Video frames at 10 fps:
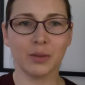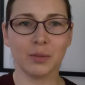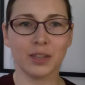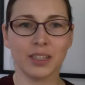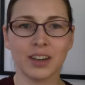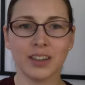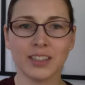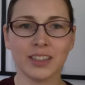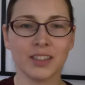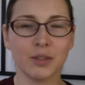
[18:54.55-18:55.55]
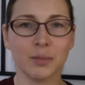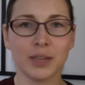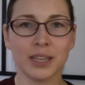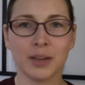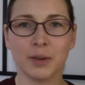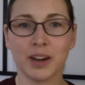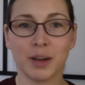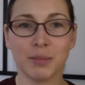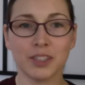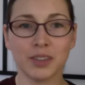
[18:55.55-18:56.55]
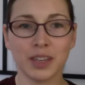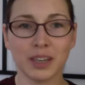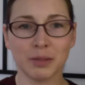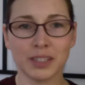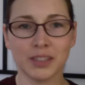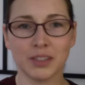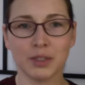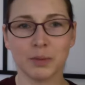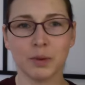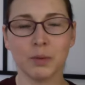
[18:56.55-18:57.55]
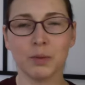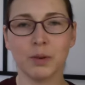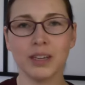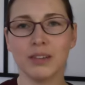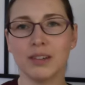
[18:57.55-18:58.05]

We talked a little bit about how much you like research, but what